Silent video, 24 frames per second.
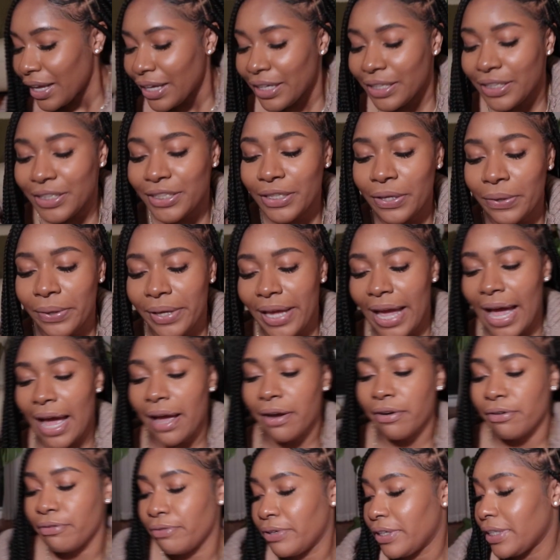So
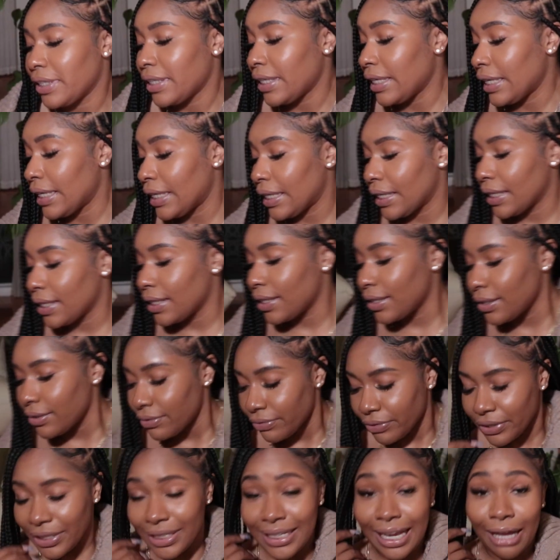yeah, really
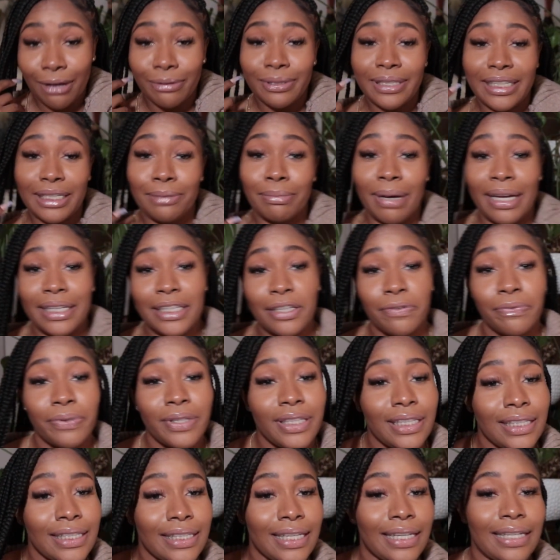outdid myself
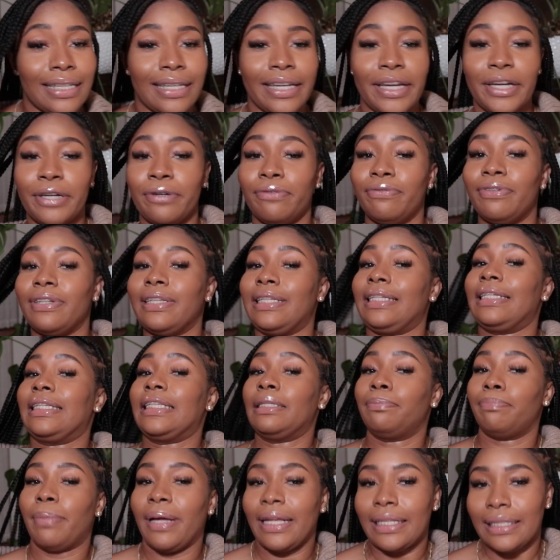with the skincare, really
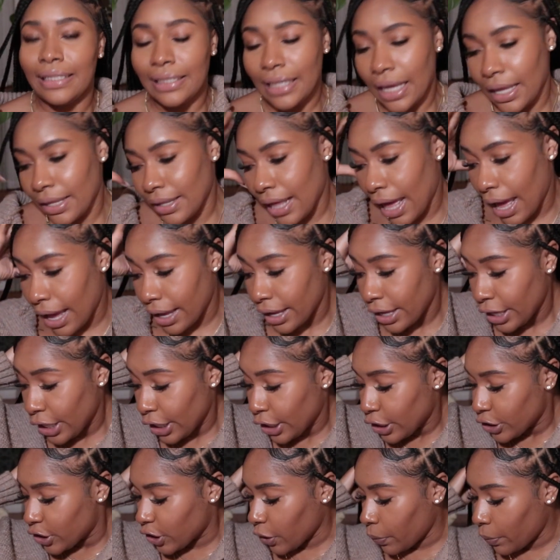spent a lot.
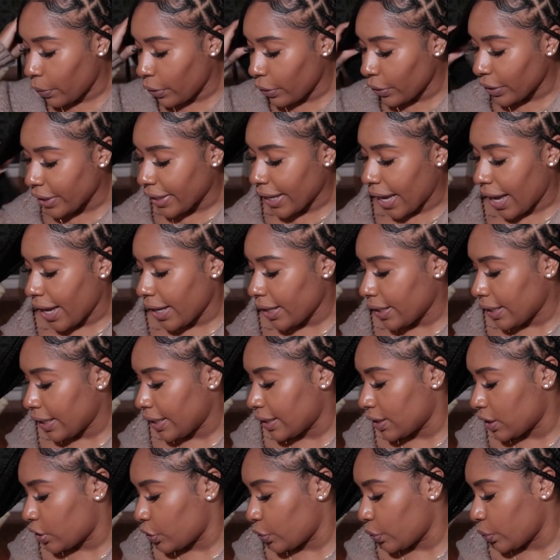So we'll get
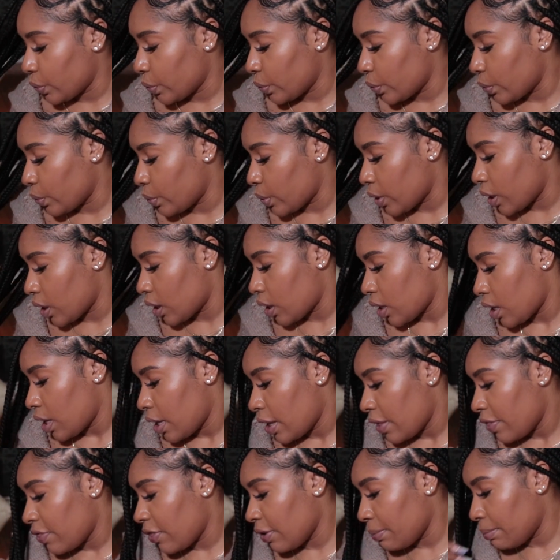into
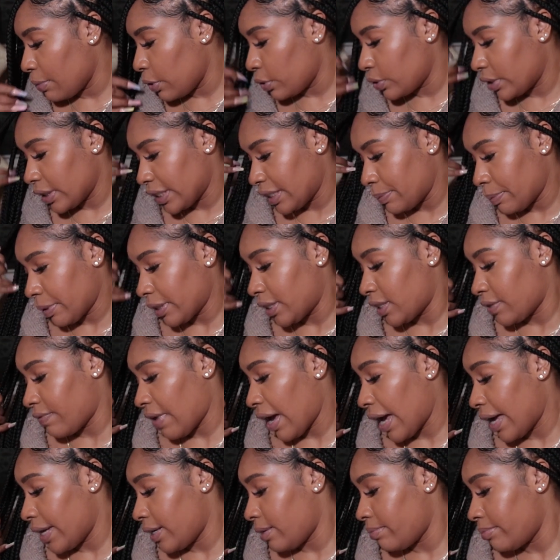the most expensive
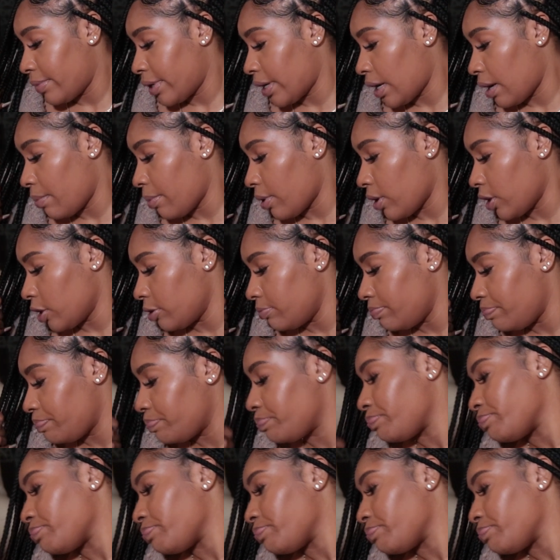item that I bought.